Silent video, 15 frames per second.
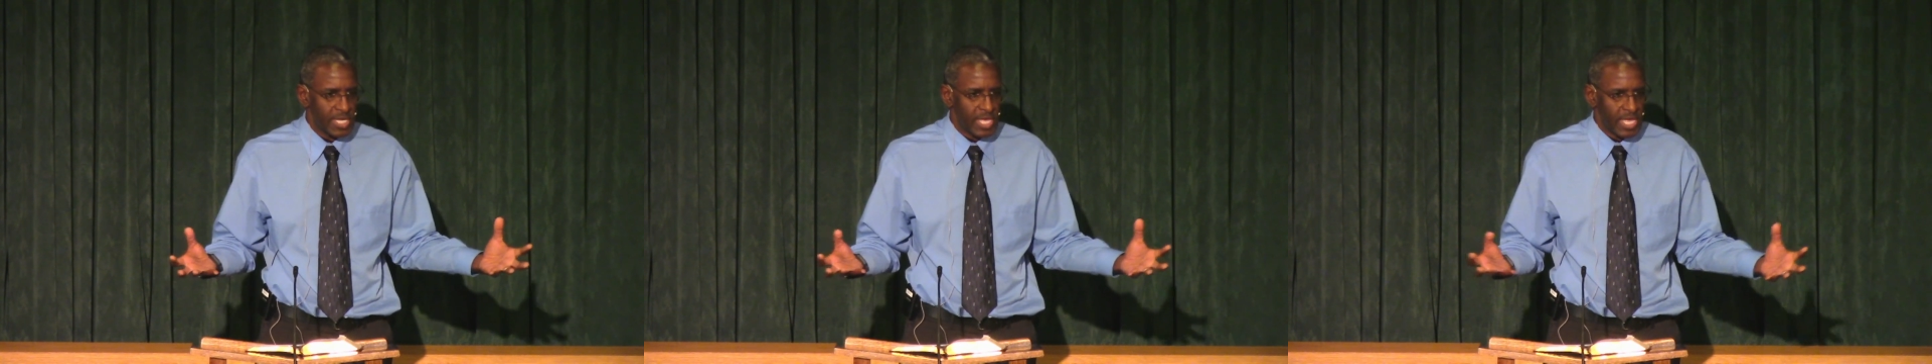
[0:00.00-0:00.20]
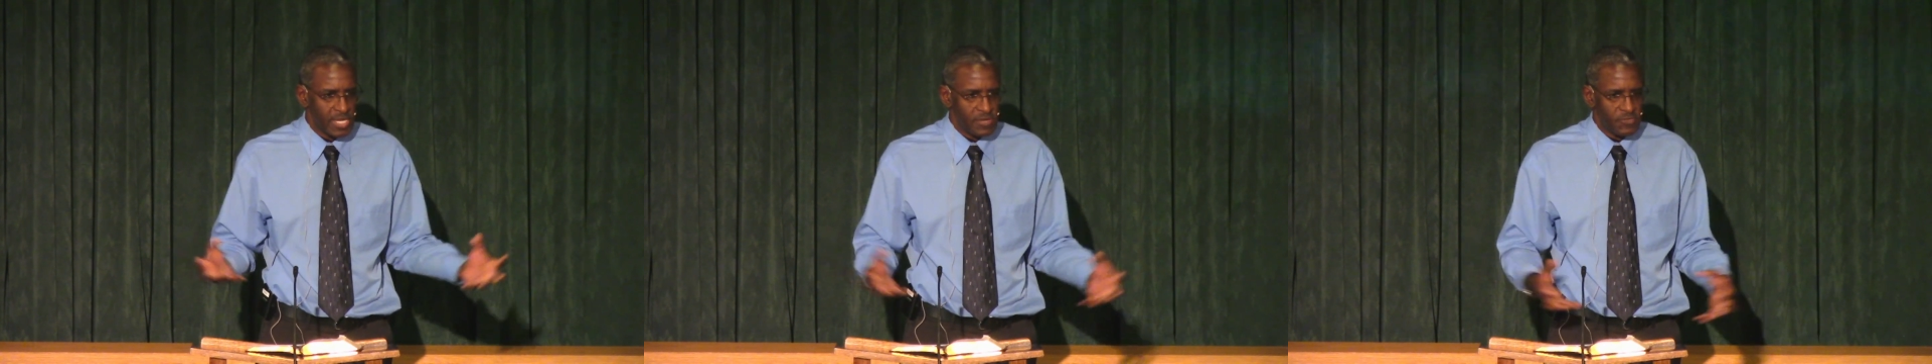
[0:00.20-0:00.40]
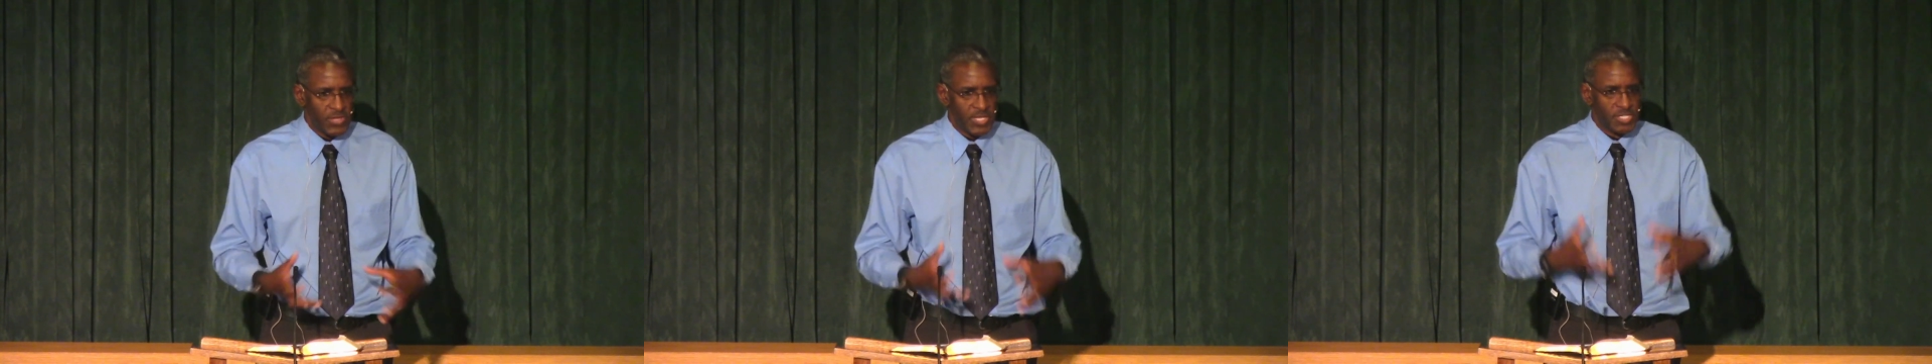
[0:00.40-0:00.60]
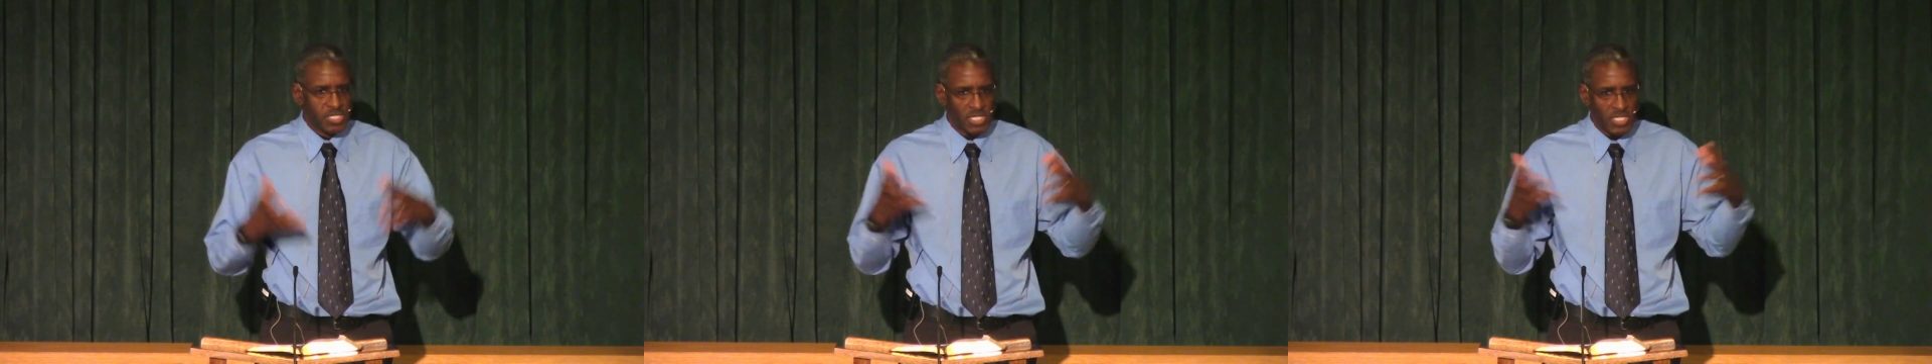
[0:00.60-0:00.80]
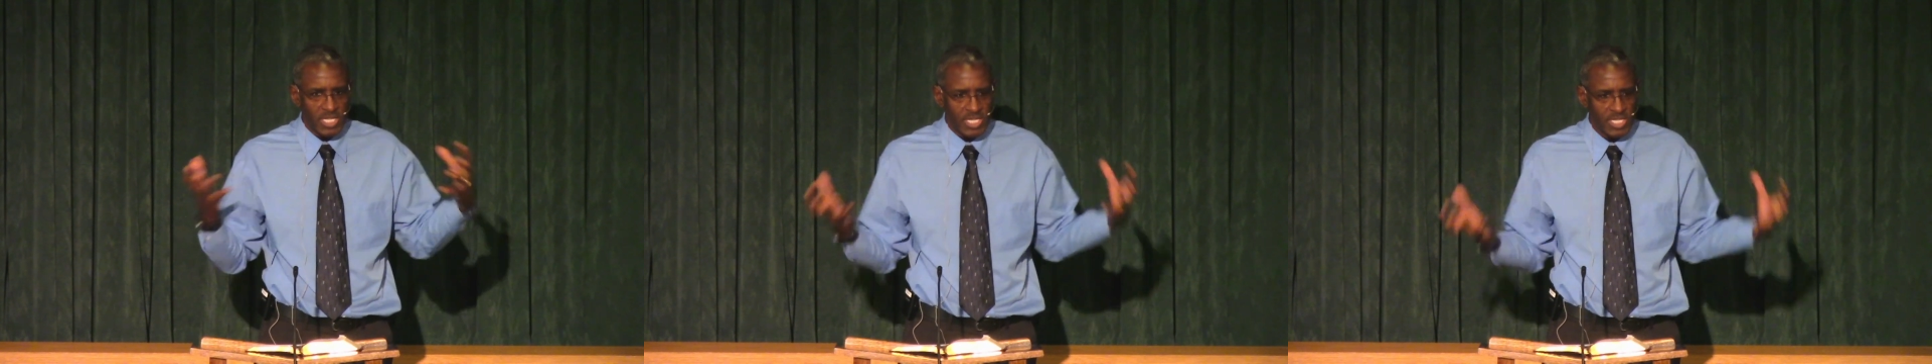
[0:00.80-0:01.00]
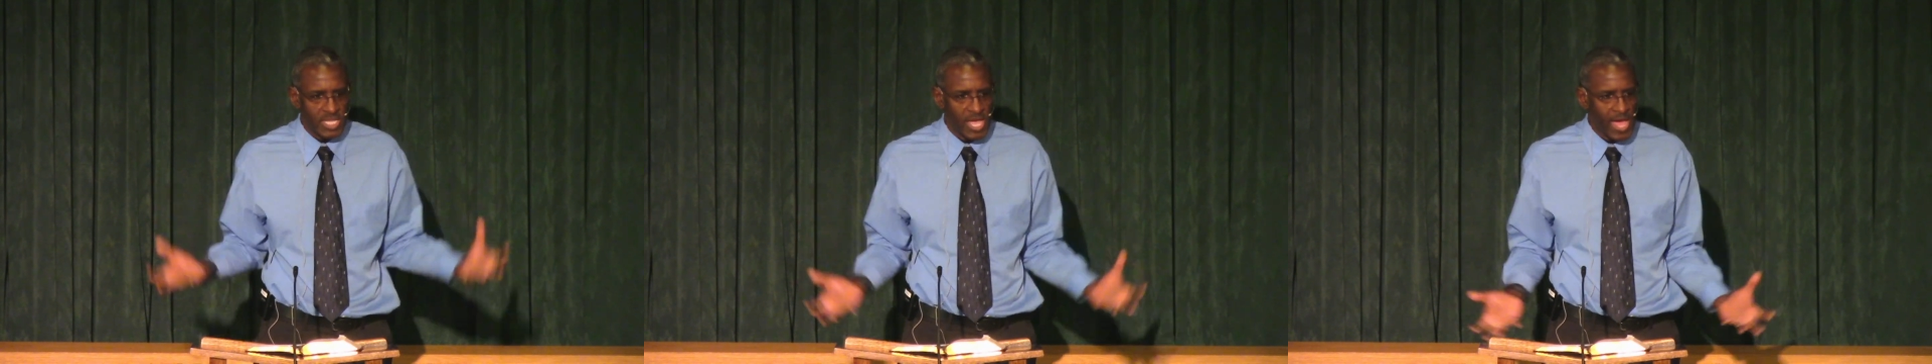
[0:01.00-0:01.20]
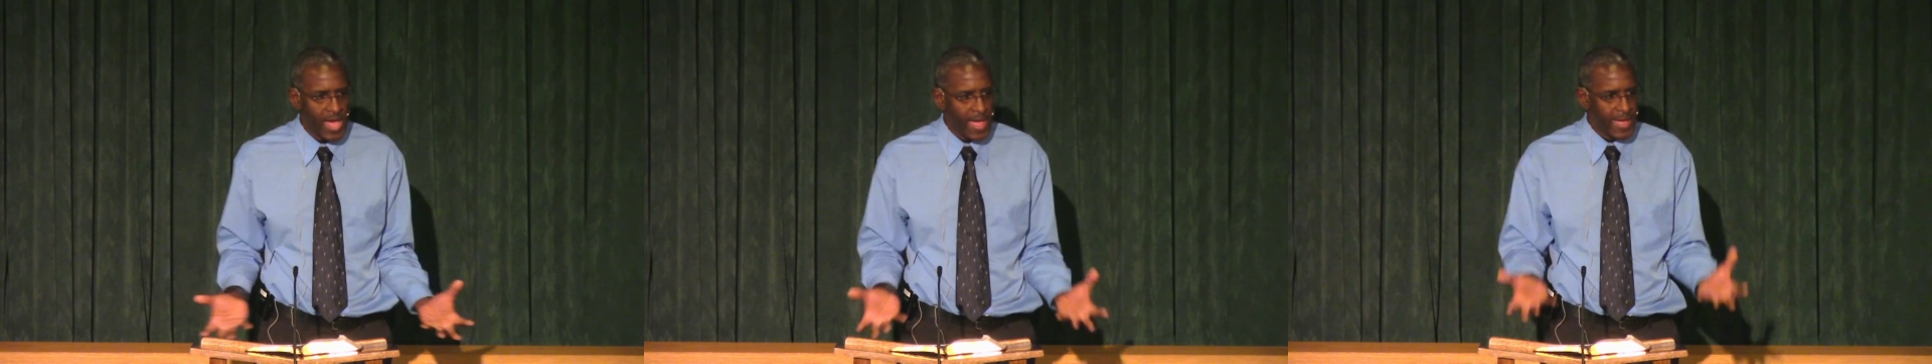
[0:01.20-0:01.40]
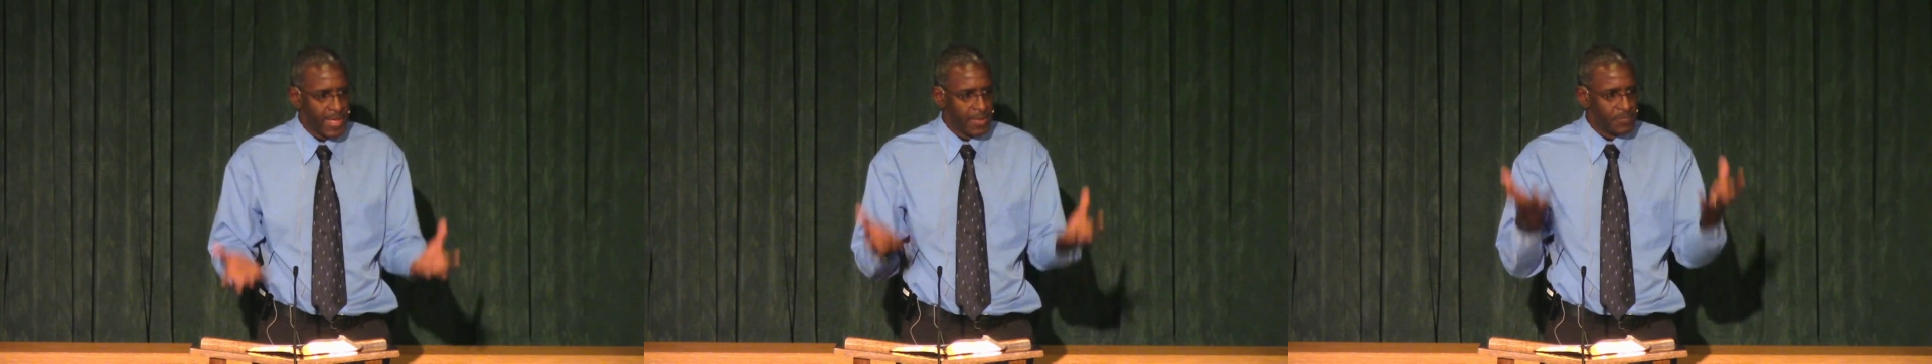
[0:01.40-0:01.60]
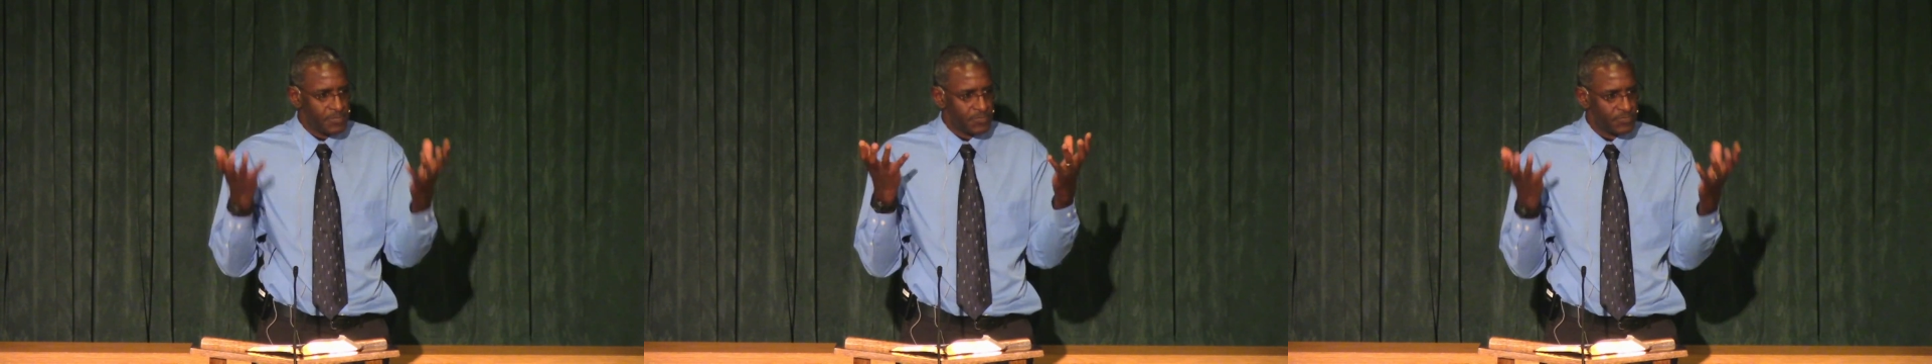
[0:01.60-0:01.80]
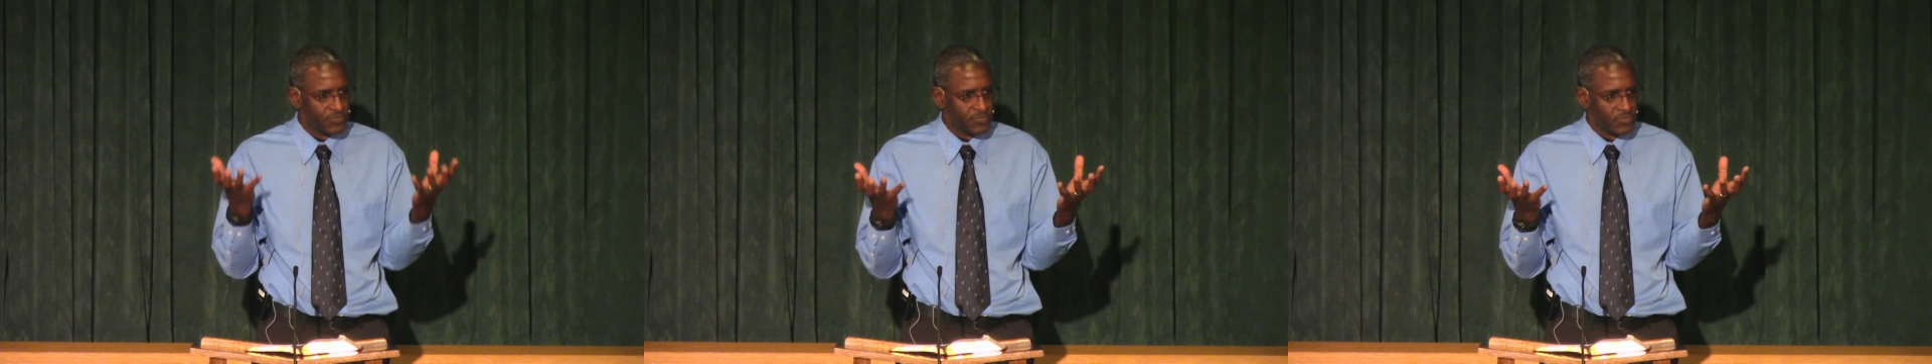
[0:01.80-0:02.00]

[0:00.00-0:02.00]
and eventually in time,